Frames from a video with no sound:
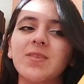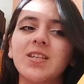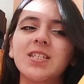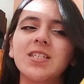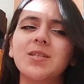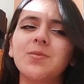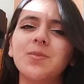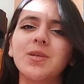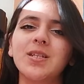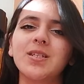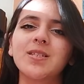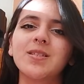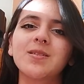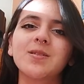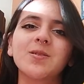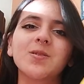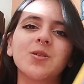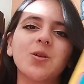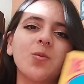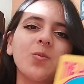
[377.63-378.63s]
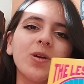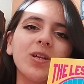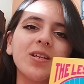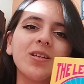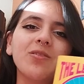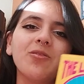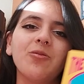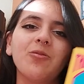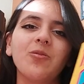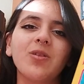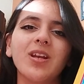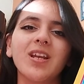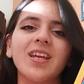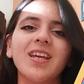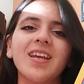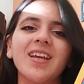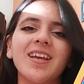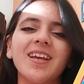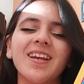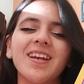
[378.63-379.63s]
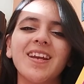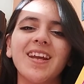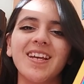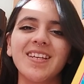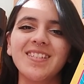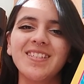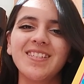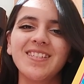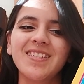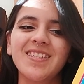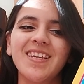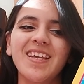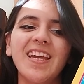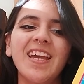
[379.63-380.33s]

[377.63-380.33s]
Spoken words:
She meets someone really nice.